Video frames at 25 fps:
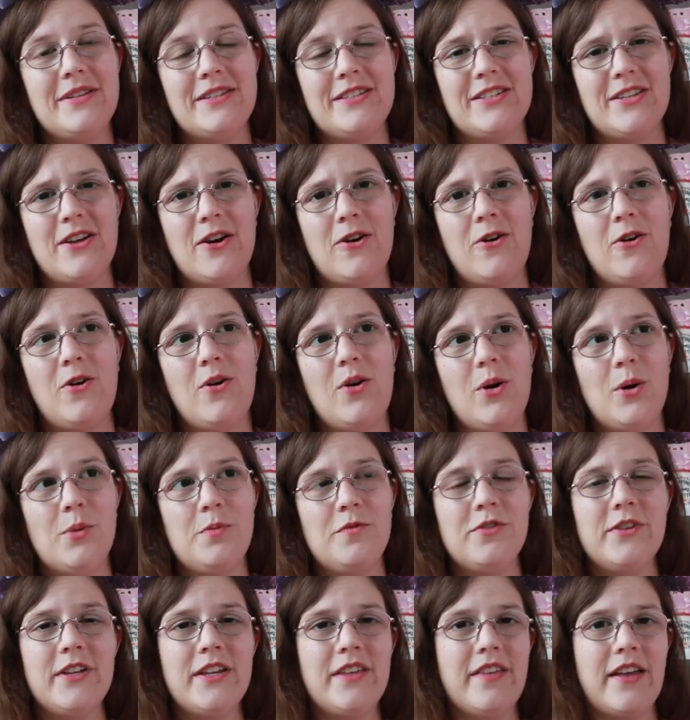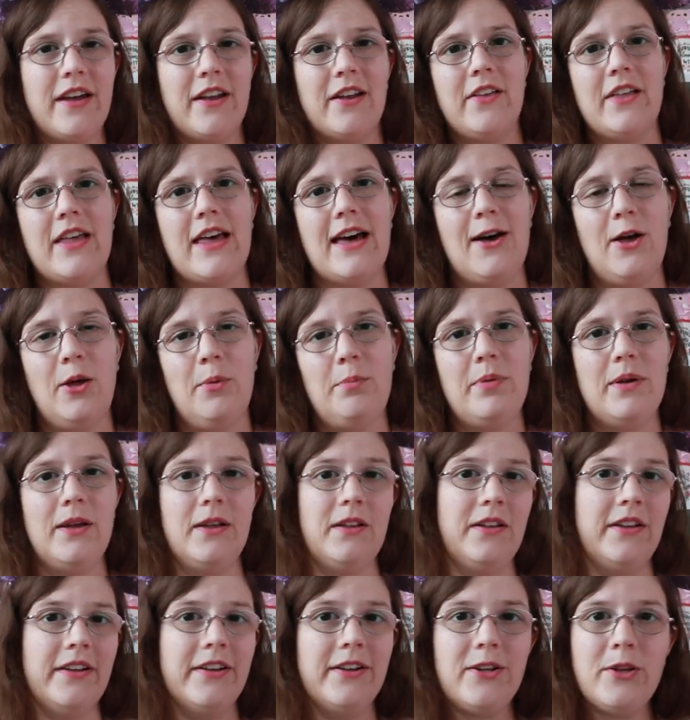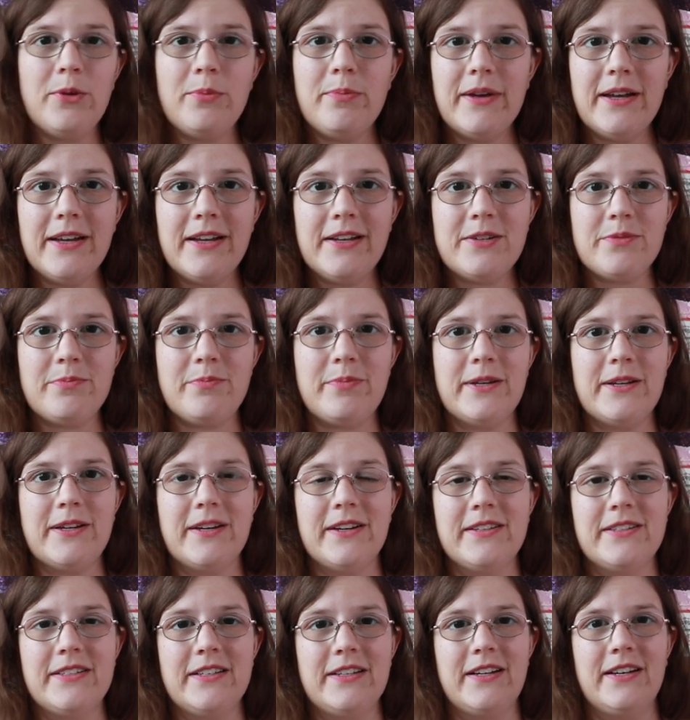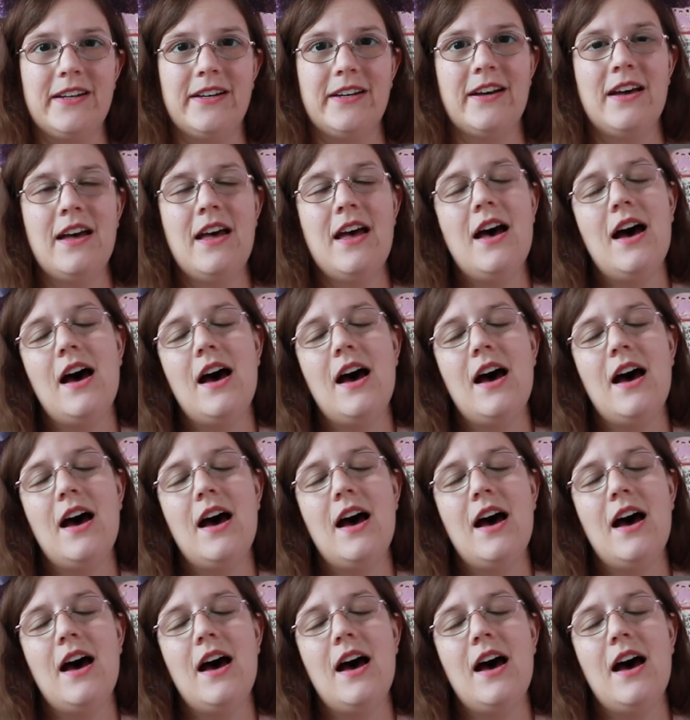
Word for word: So hopefully that'll help a little bit because uh,